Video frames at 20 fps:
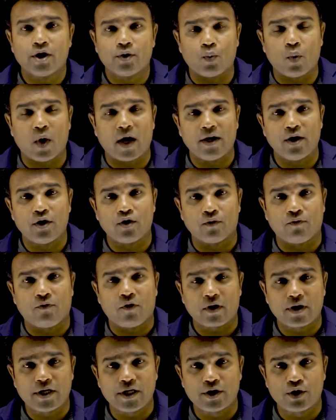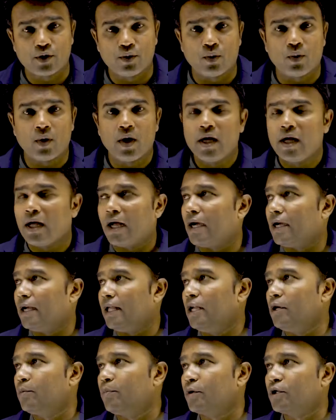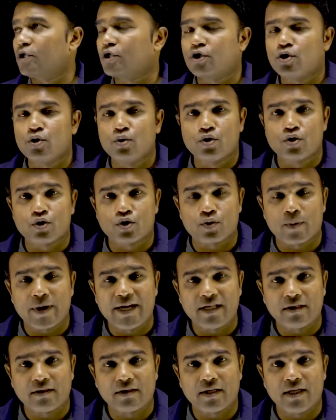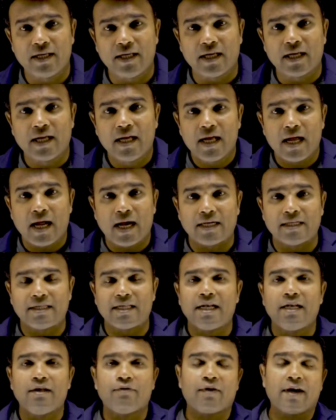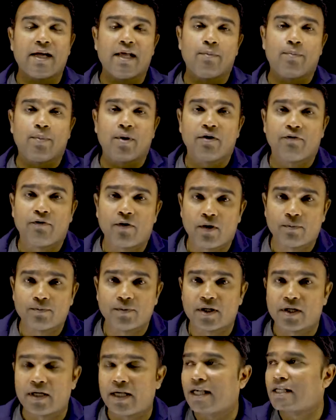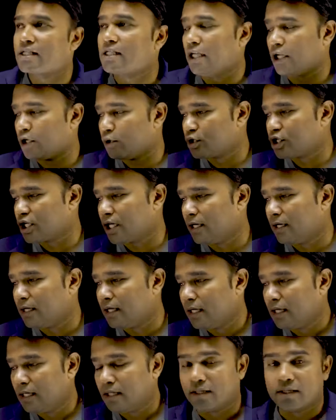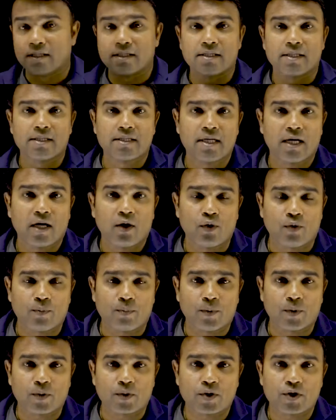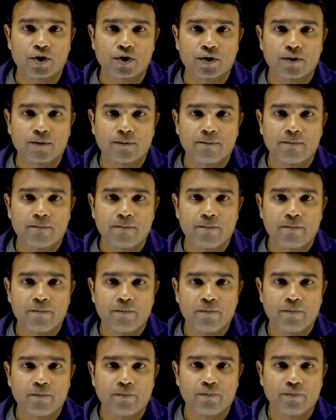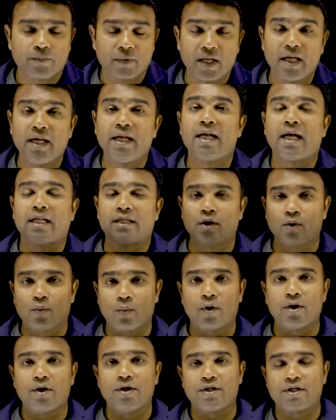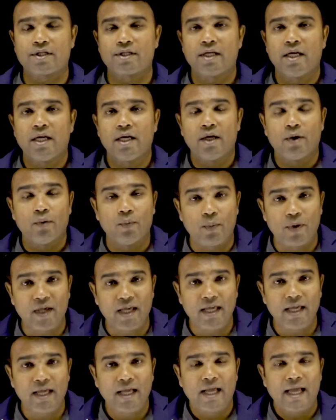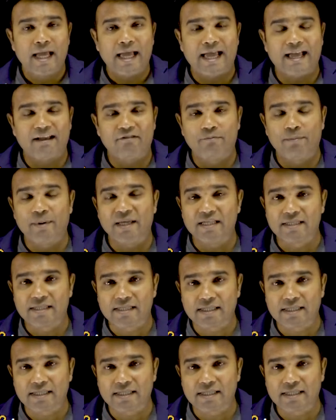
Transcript: one to forty-two and input two to twenty-three, and then if I'll perform the execution, this is the output. In other words, we have been